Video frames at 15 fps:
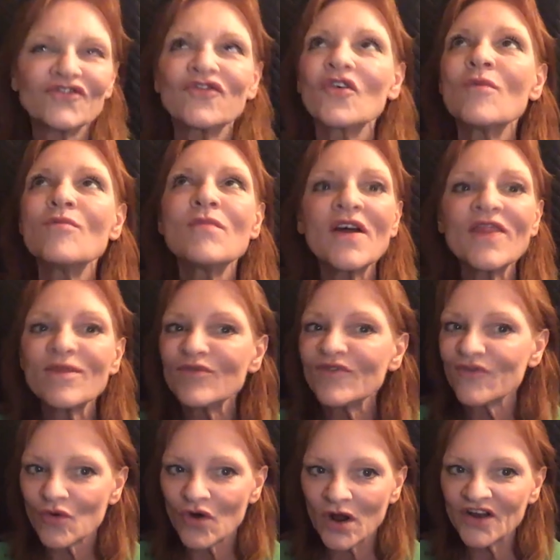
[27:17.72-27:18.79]
for a month
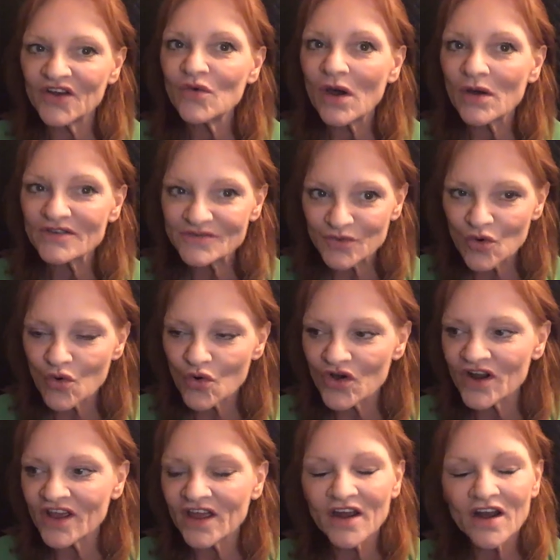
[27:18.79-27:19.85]
before I knew I was
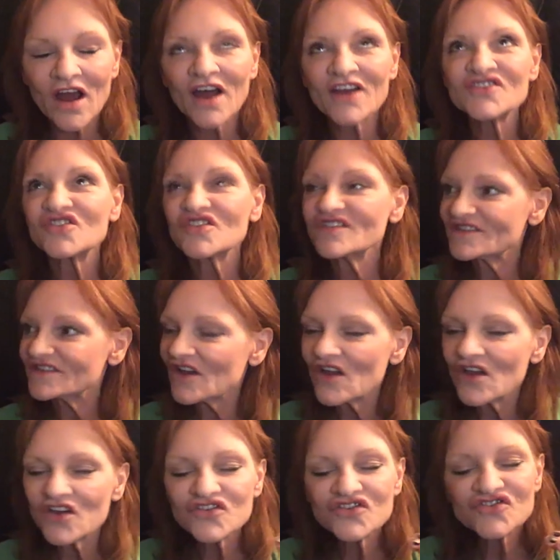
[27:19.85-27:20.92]
recording it. I just
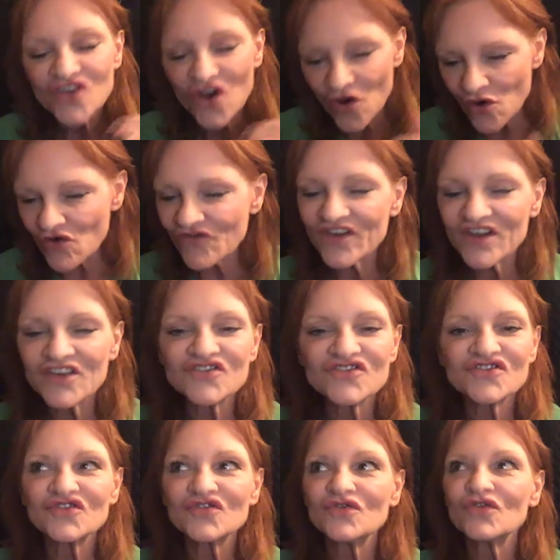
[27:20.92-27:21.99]
dove
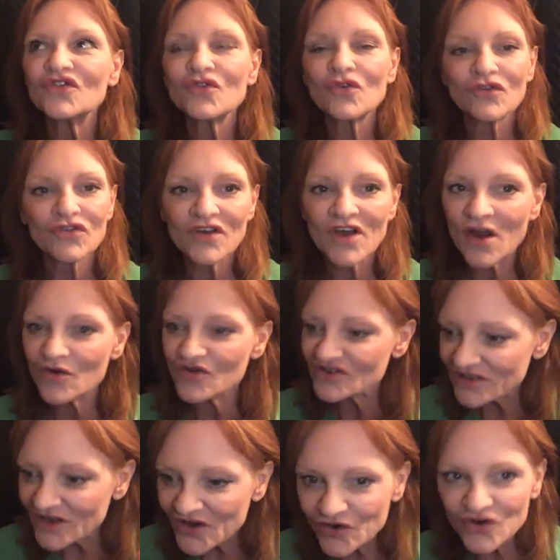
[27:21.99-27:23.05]
into Northern Irish
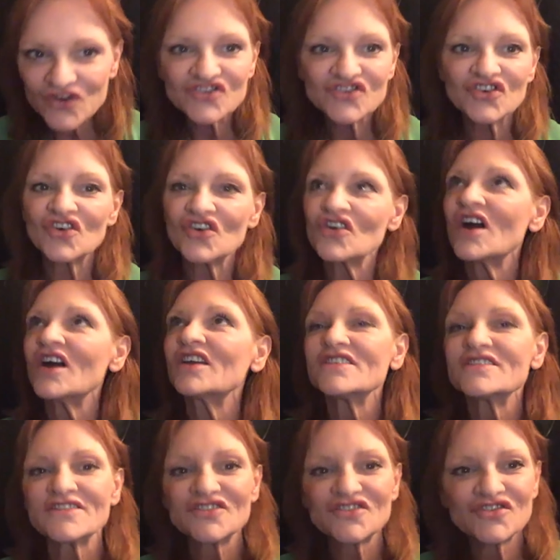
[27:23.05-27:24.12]
literature. I
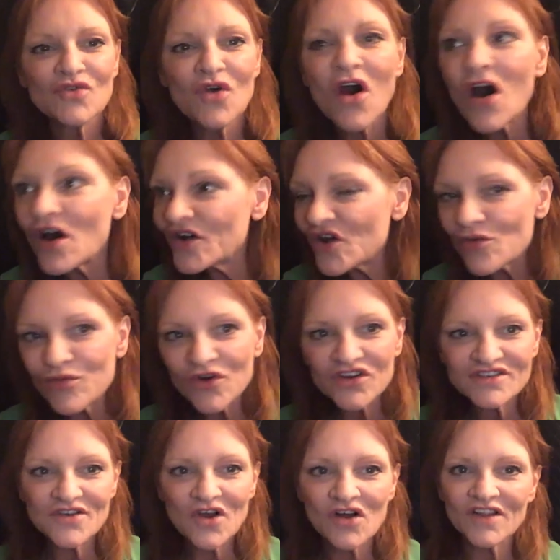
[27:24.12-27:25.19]
listened to
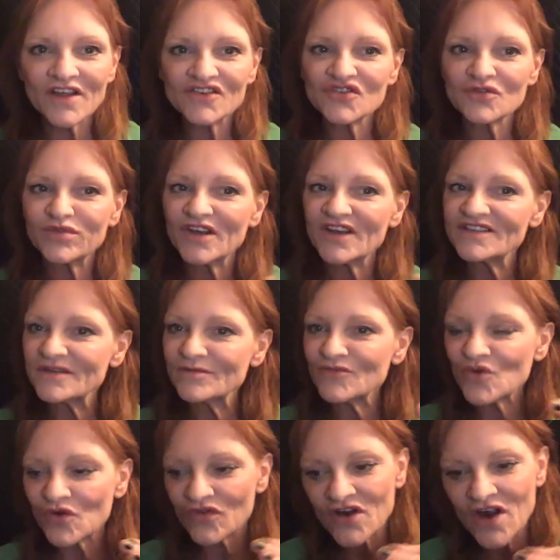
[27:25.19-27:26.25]
audiobooks, all that took place in
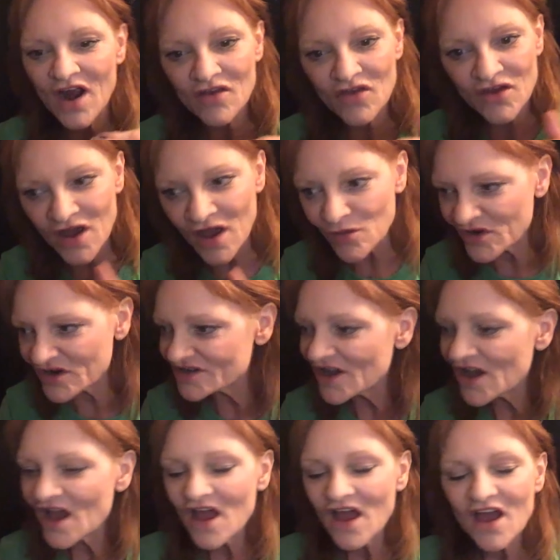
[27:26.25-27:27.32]
Northern Ireland.
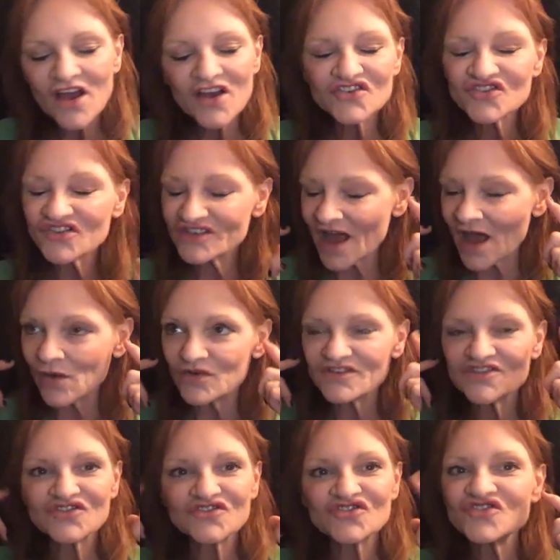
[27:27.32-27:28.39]
I
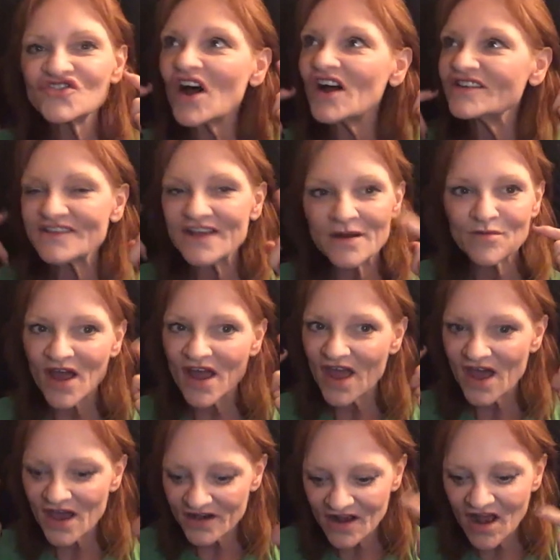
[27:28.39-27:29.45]
was just in my
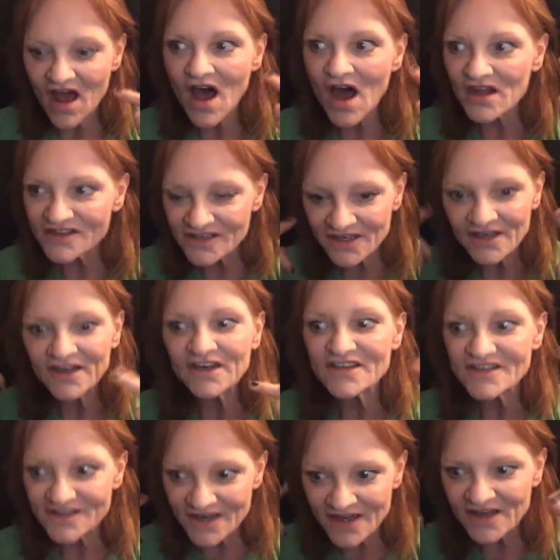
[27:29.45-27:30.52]
head constantly
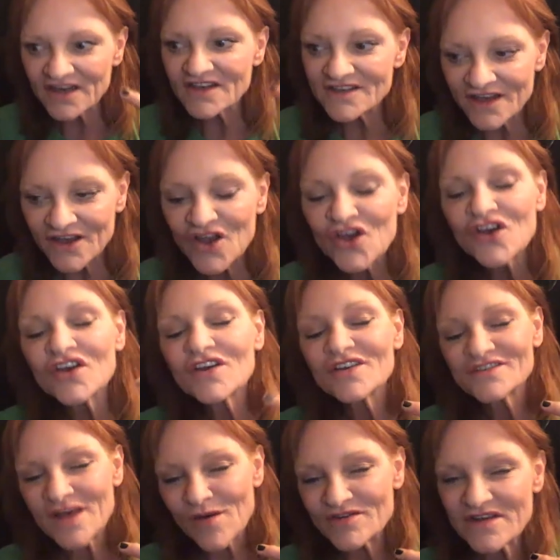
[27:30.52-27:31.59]
listening and listening.
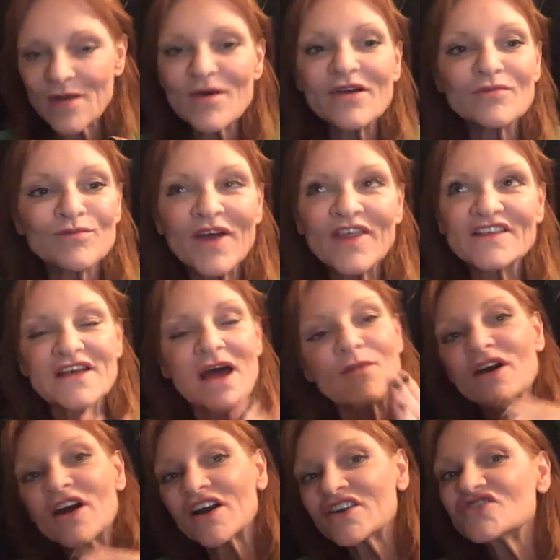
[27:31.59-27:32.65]
So by the time
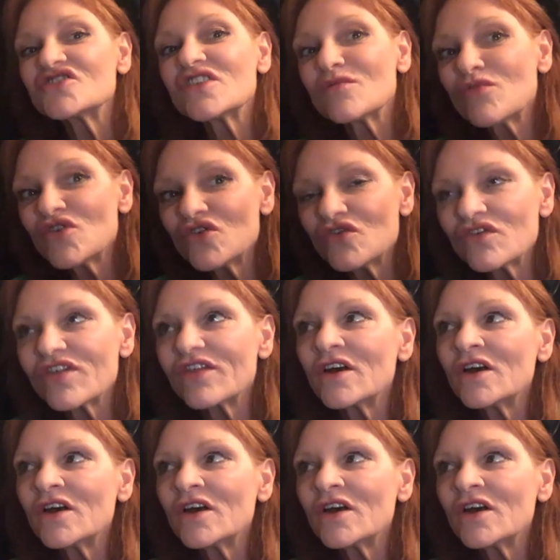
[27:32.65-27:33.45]
I got into the booth,